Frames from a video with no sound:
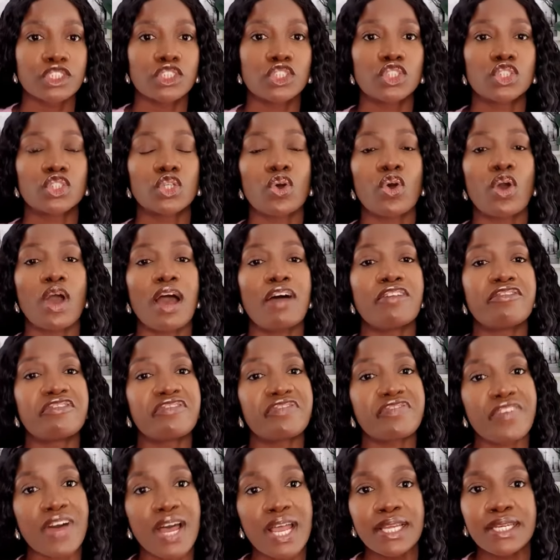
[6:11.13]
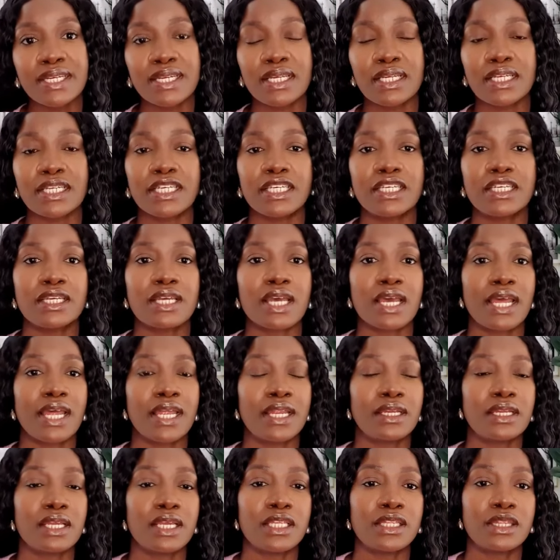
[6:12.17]
So, and finally,
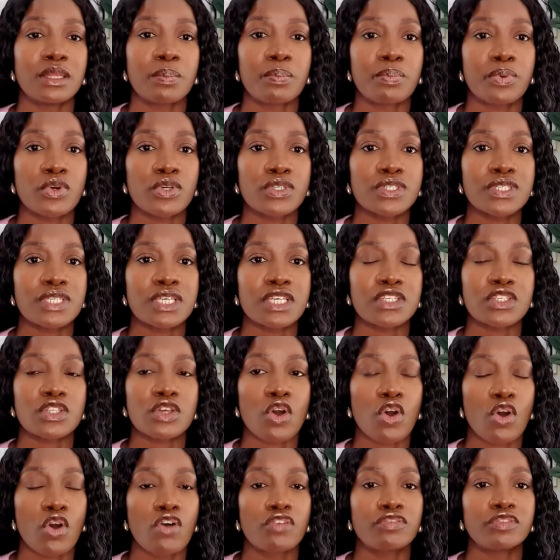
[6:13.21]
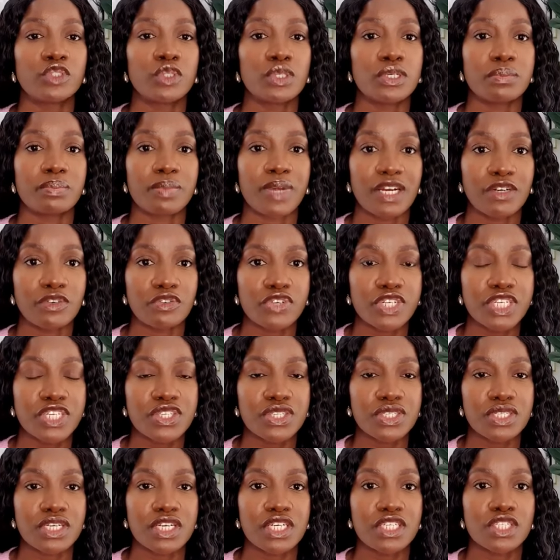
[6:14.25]
in the process of doing my
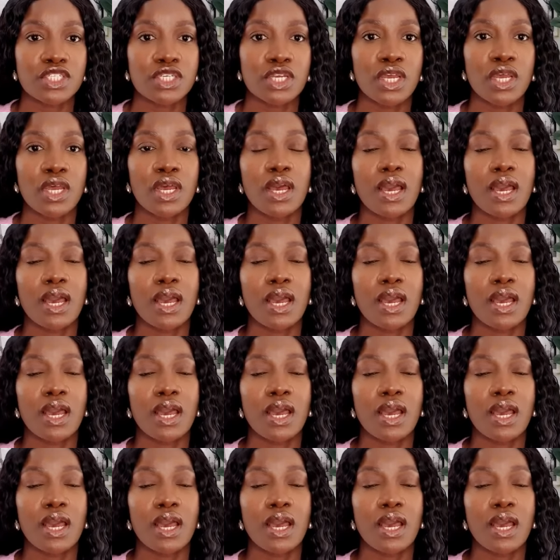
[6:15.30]
research,